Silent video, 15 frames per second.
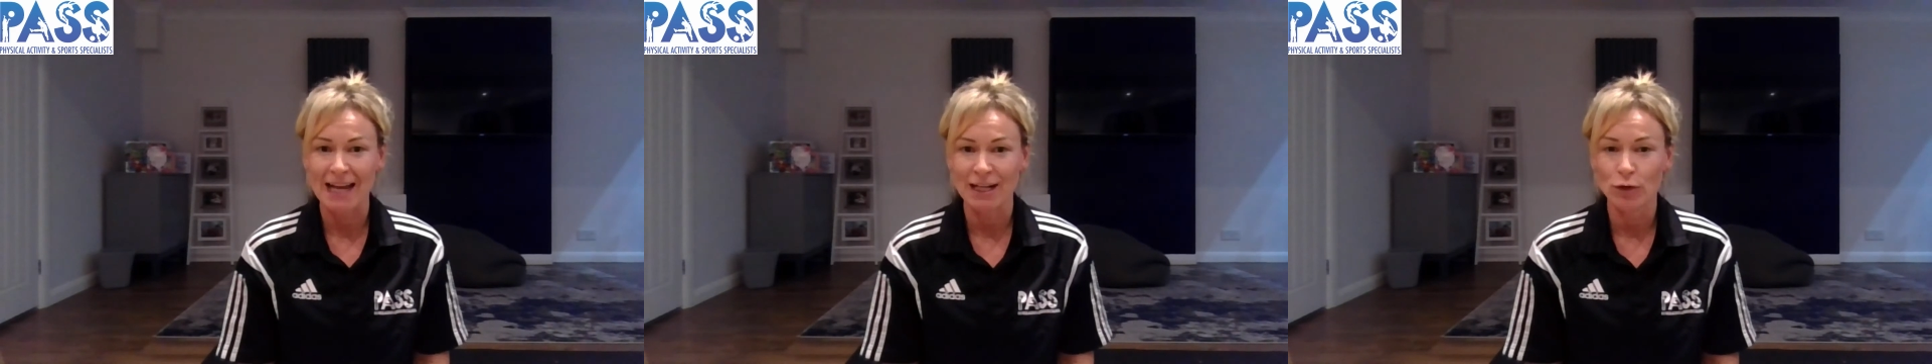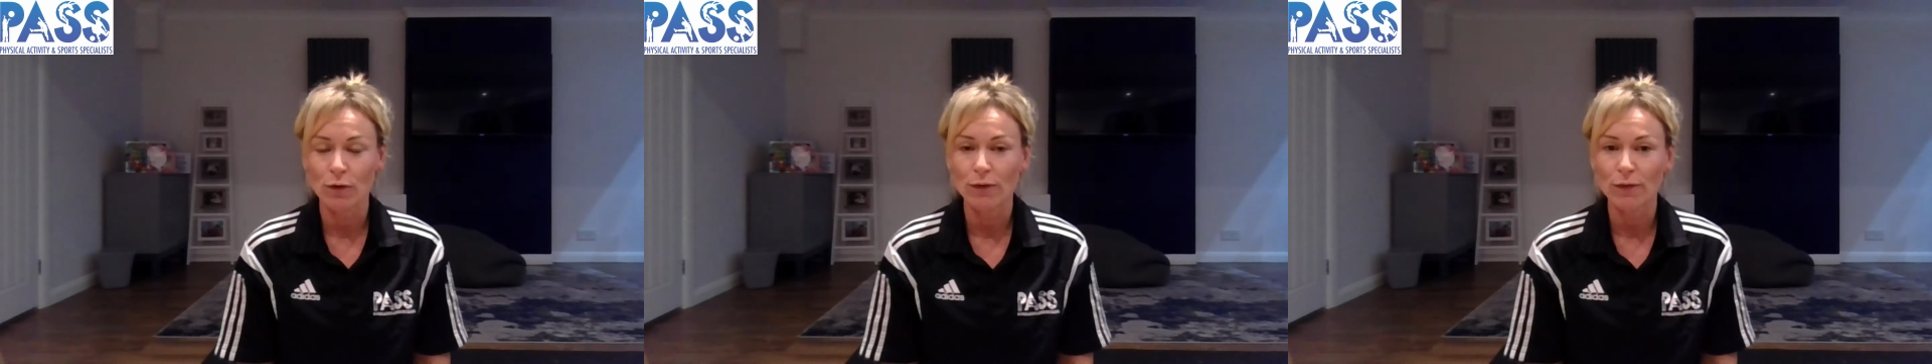
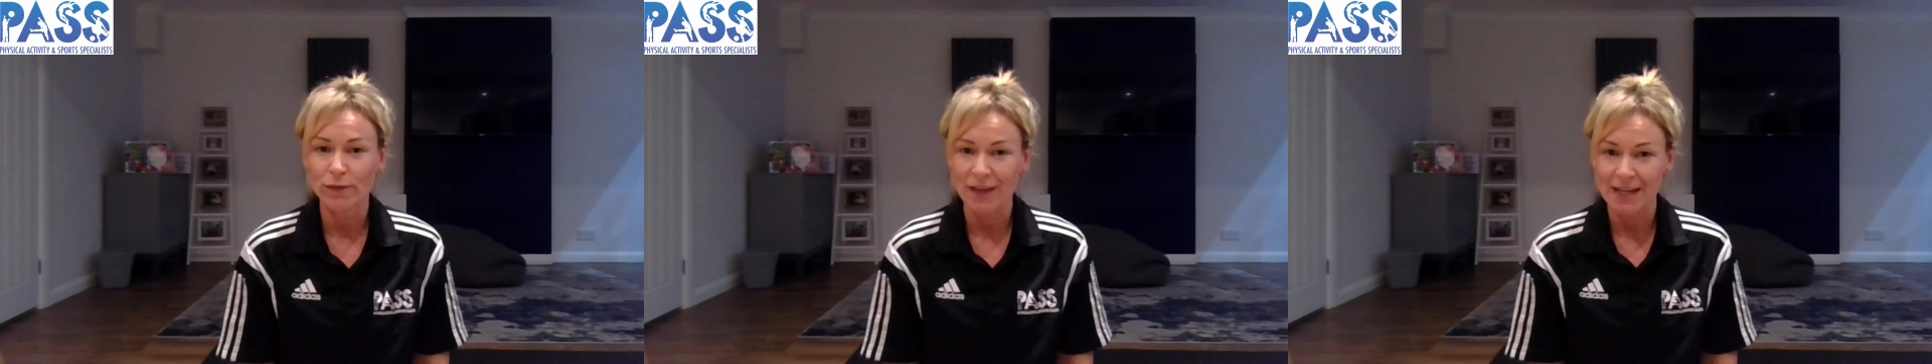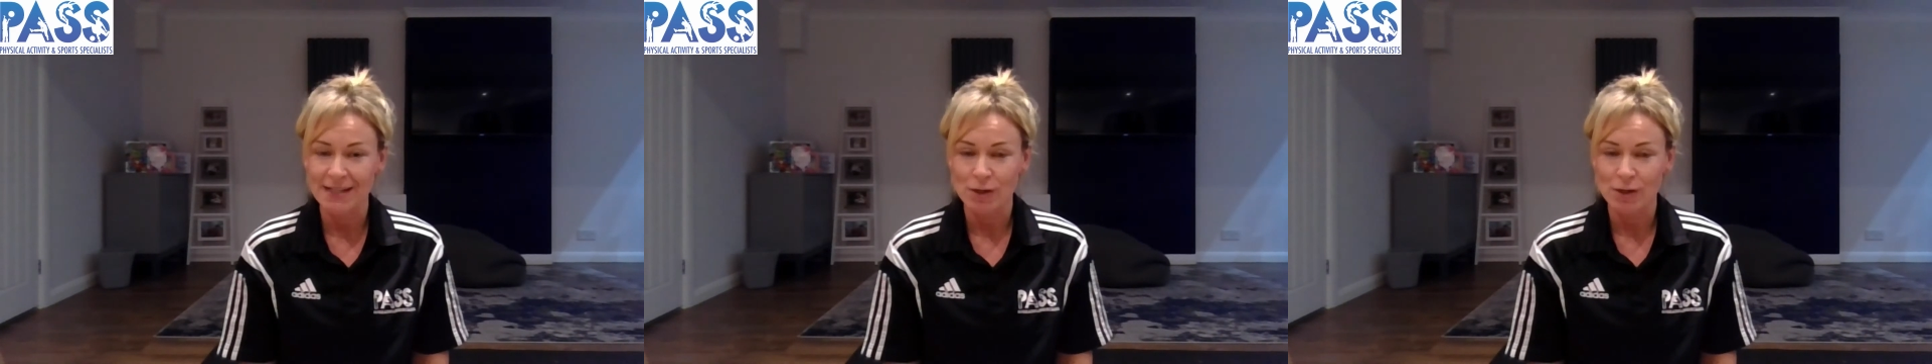and your
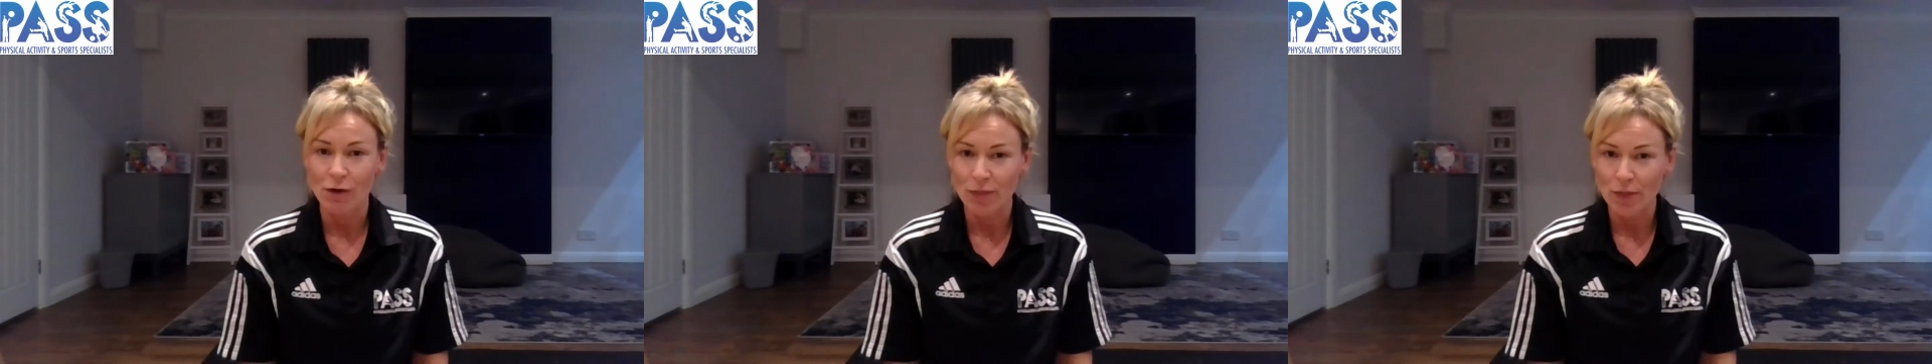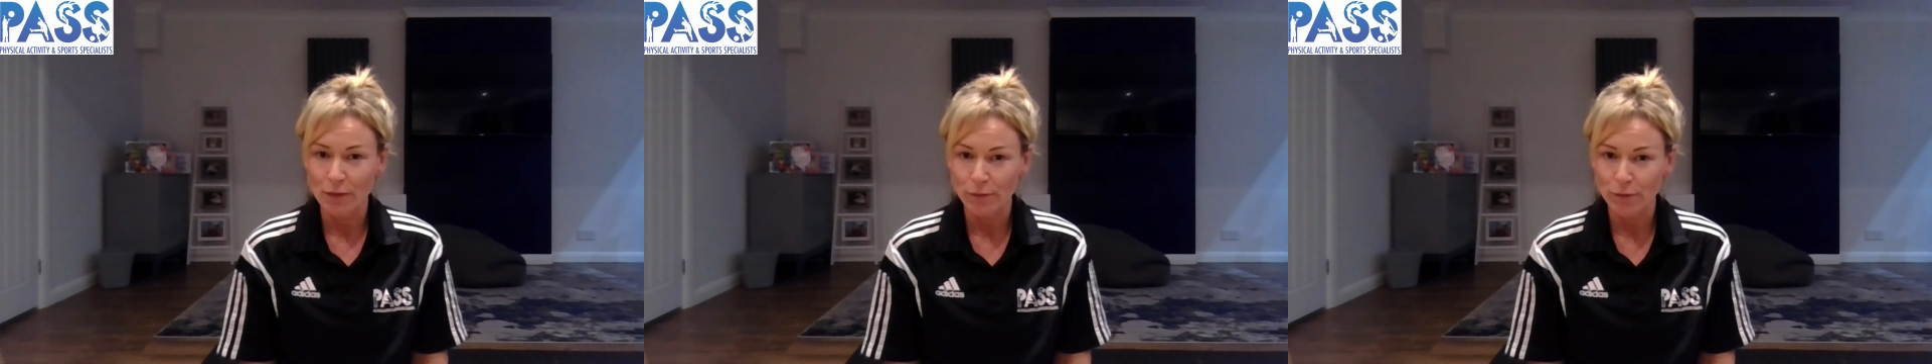feet
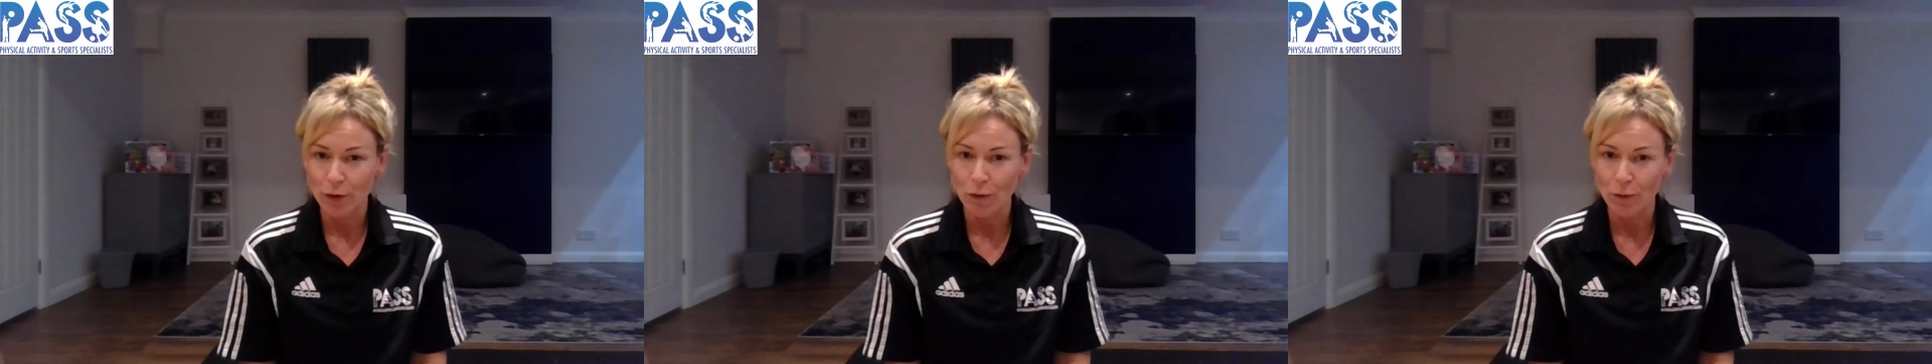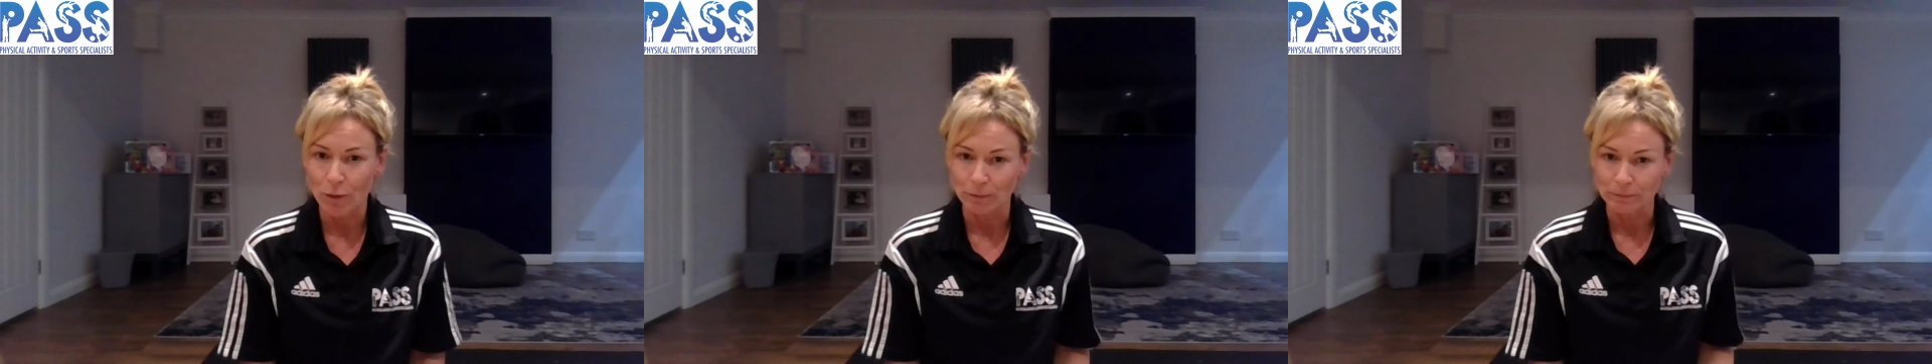on the
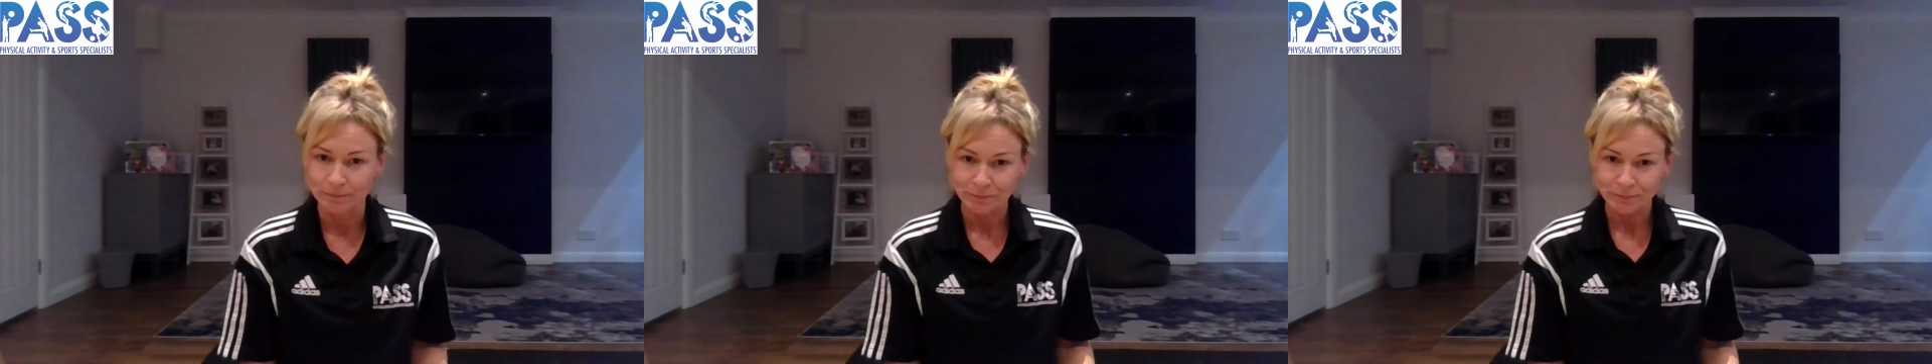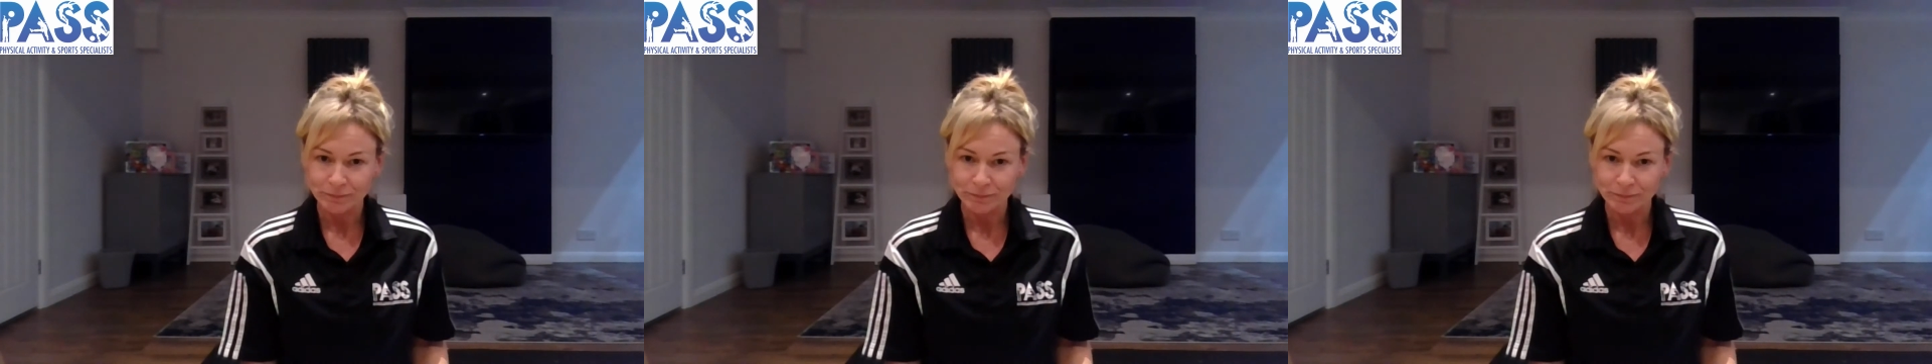floor.